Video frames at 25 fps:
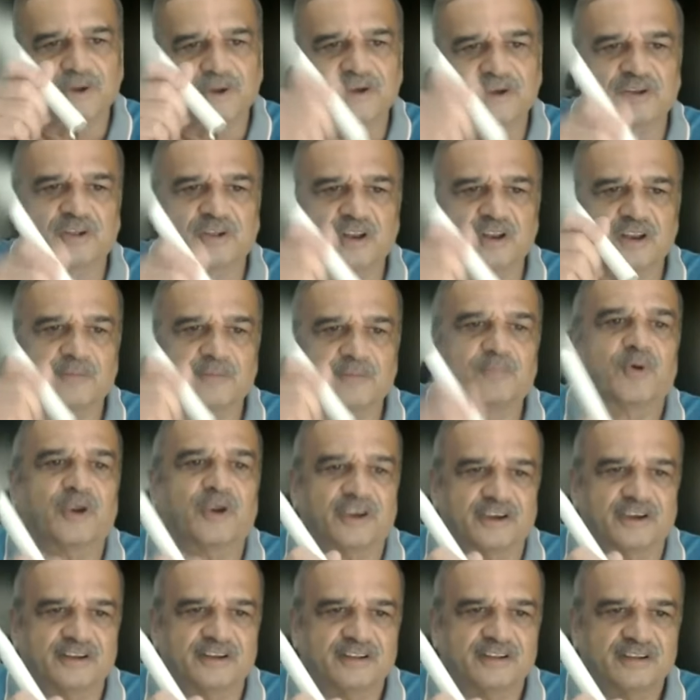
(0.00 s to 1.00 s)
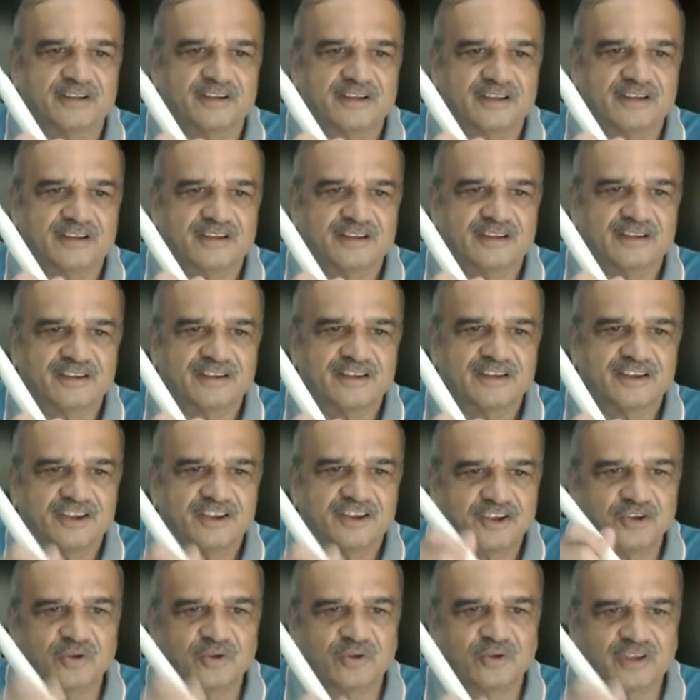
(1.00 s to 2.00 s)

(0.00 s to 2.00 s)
particular point. You give